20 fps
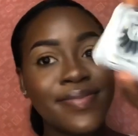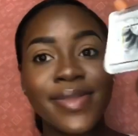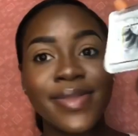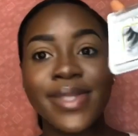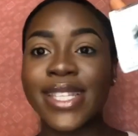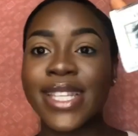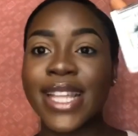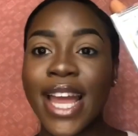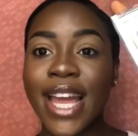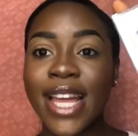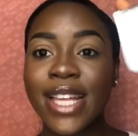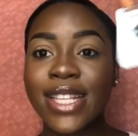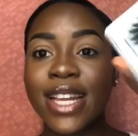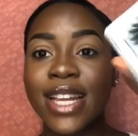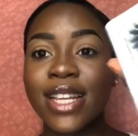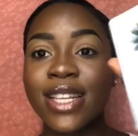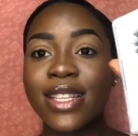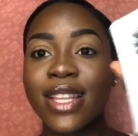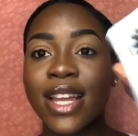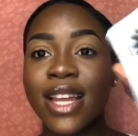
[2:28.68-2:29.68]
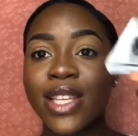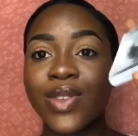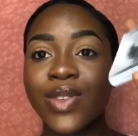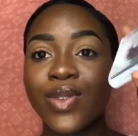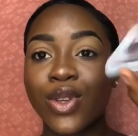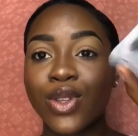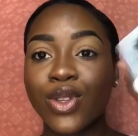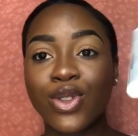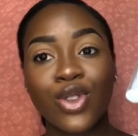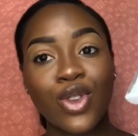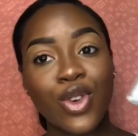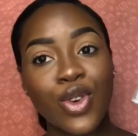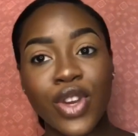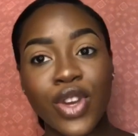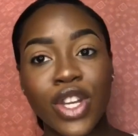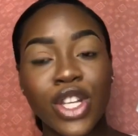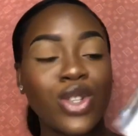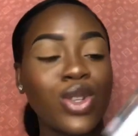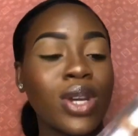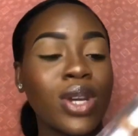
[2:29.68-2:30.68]
it's nice, and it's nice for
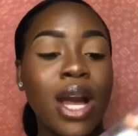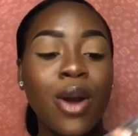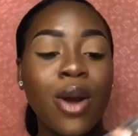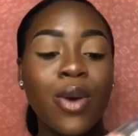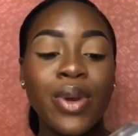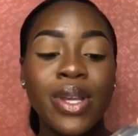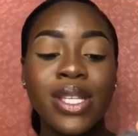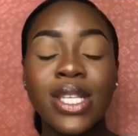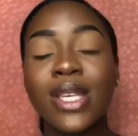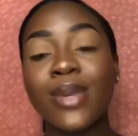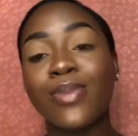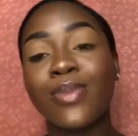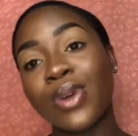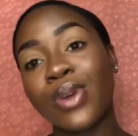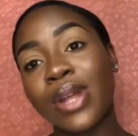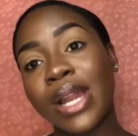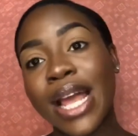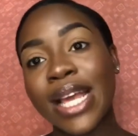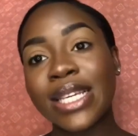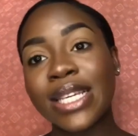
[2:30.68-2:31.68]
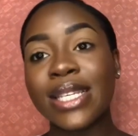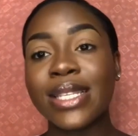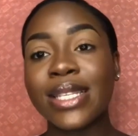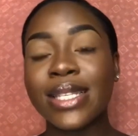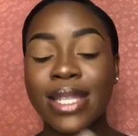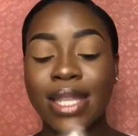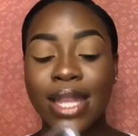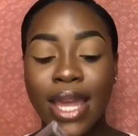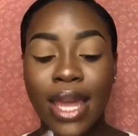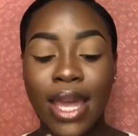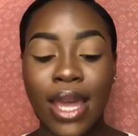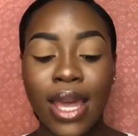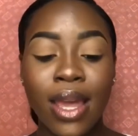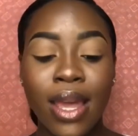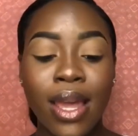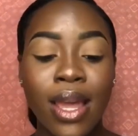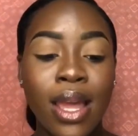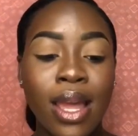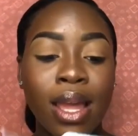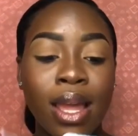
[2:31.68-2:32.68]
storage. You can always keep your lashes there.
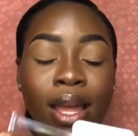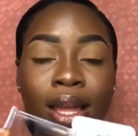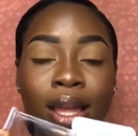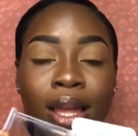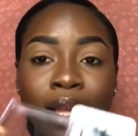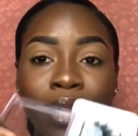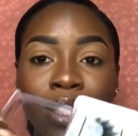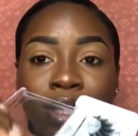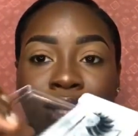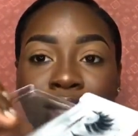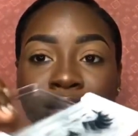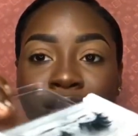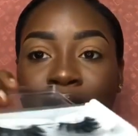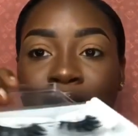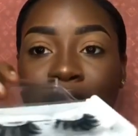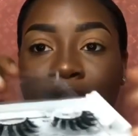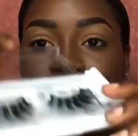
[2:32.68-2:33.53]
This is how